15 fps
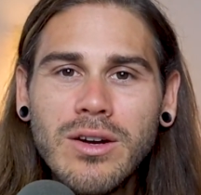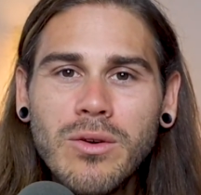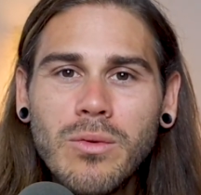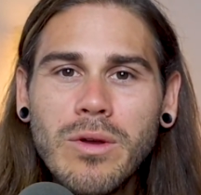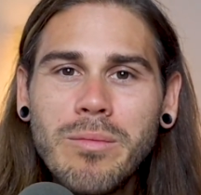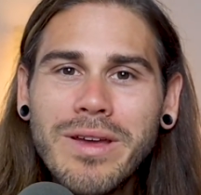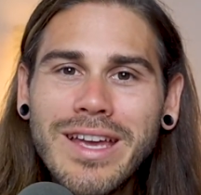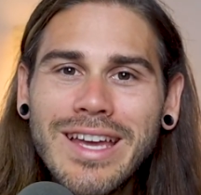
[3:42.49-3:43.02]

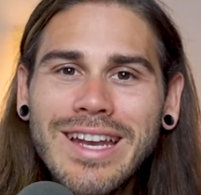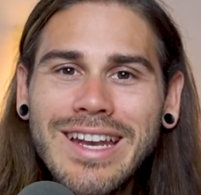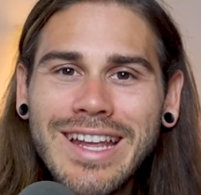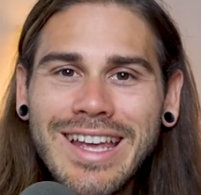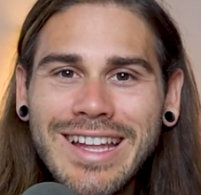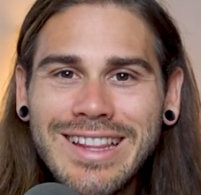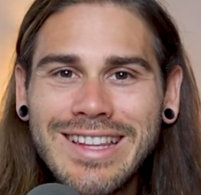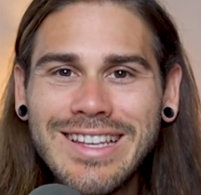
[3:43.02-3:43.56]
we begin to
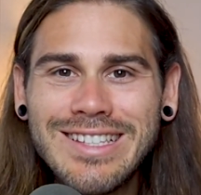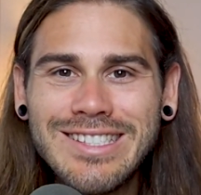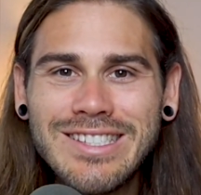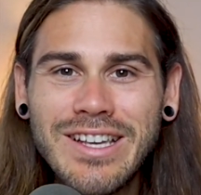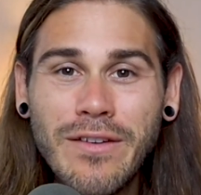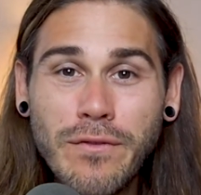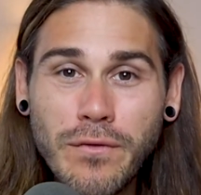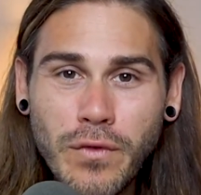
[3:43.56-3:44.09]
get
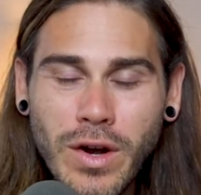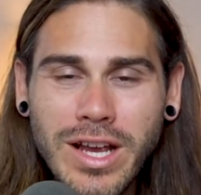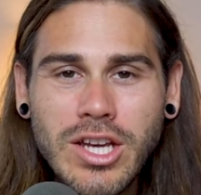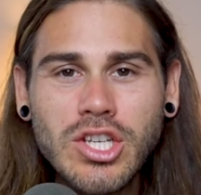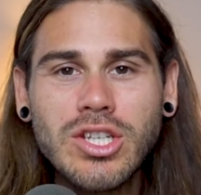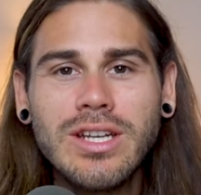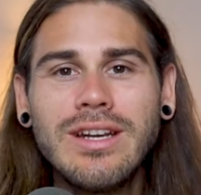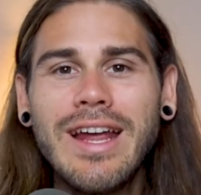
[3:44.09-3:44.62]
this
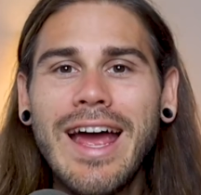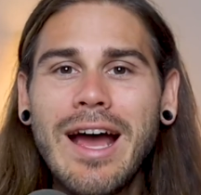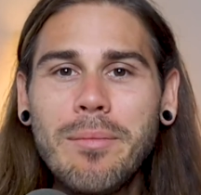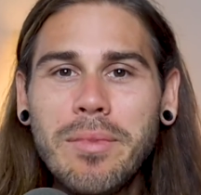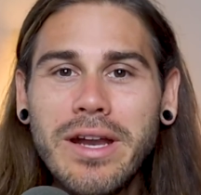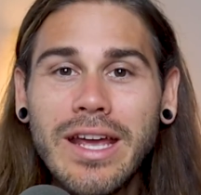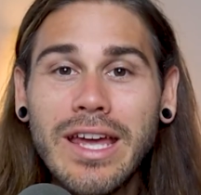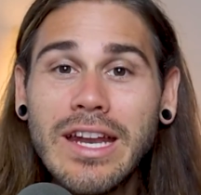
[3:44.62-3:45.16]
friction happening.